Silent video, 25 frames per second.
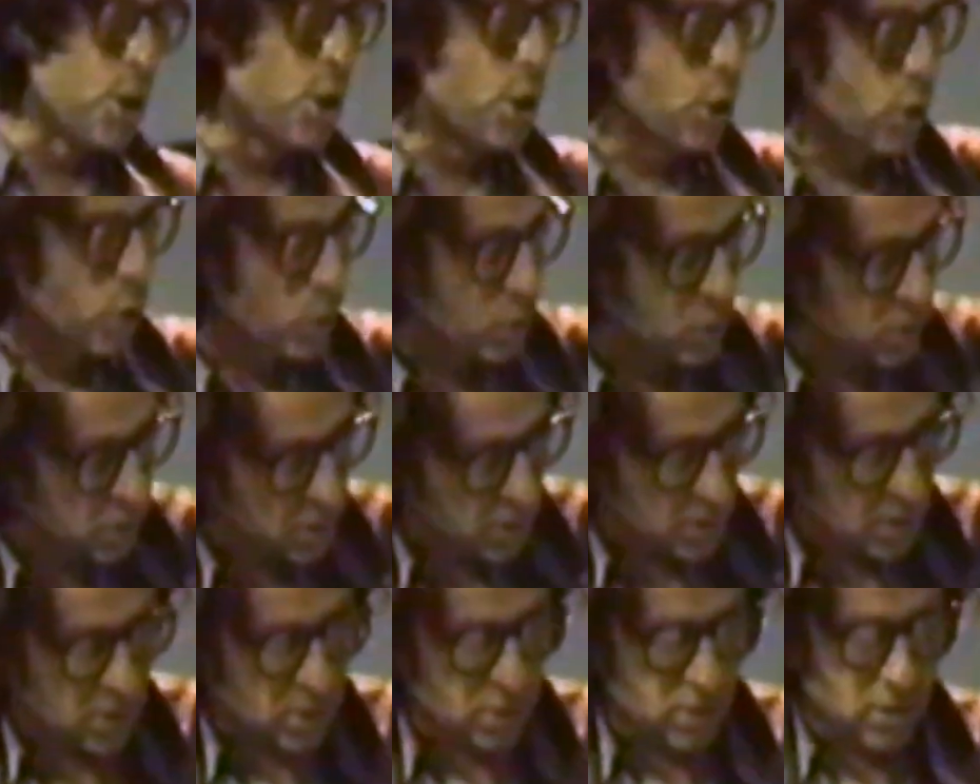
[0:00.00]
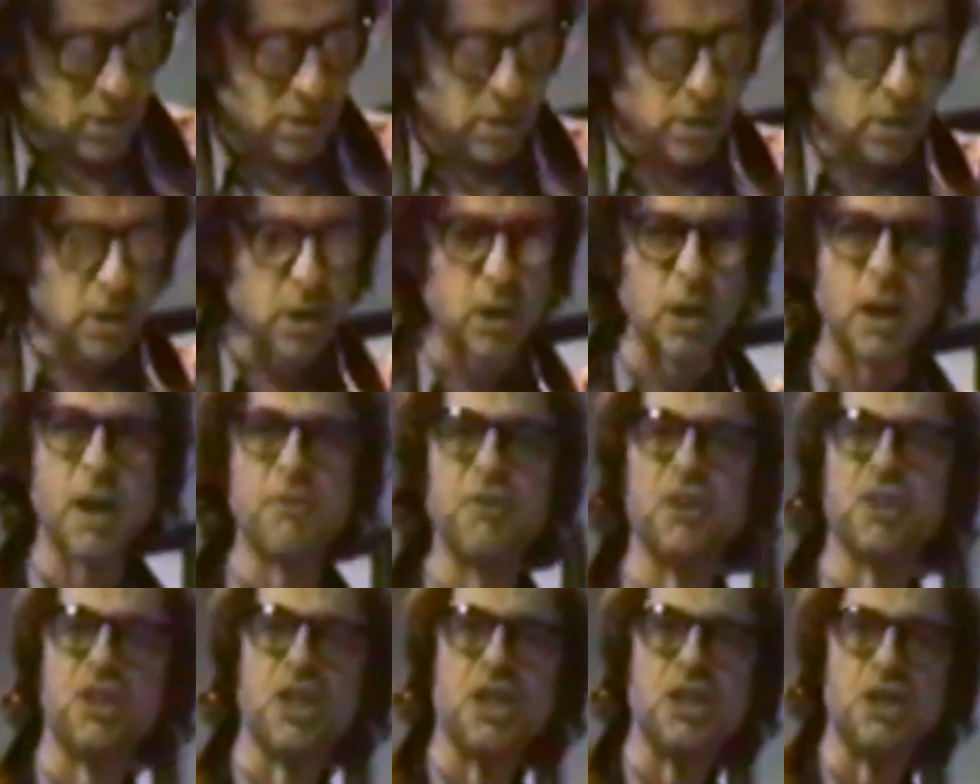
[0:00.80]
you and
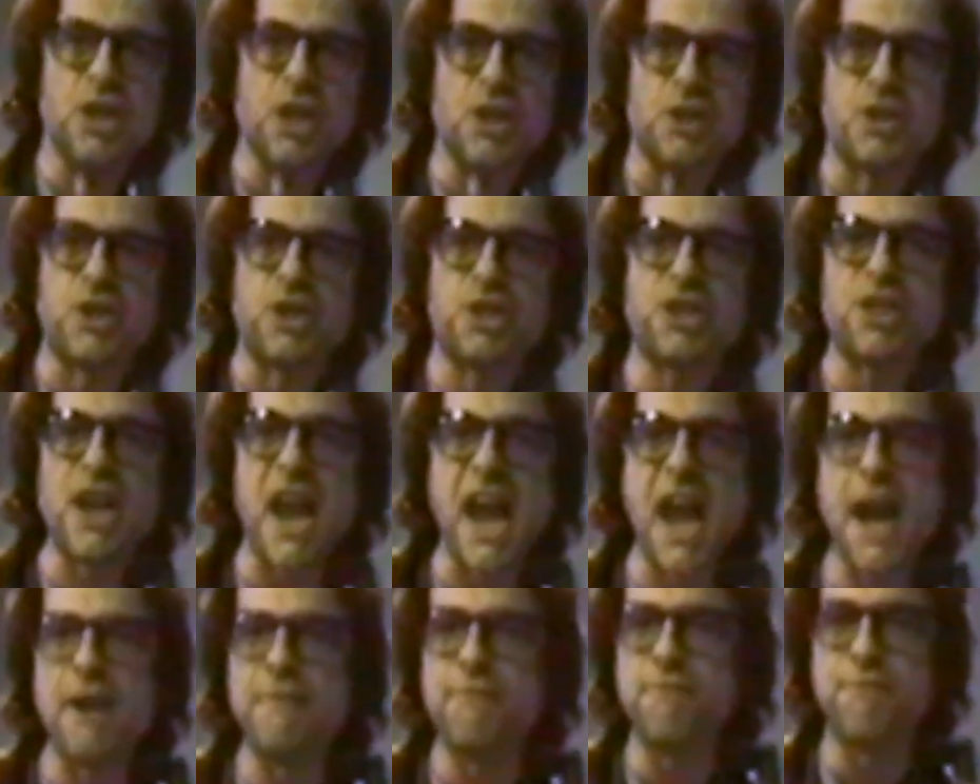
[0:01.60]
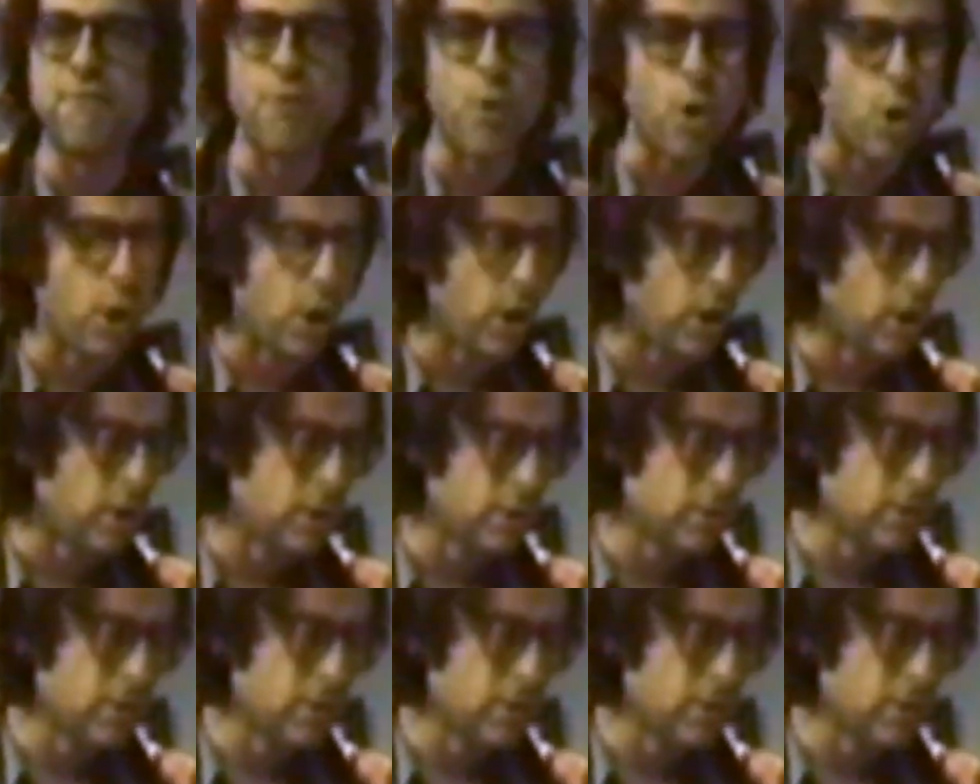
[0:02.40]
everything you stand for.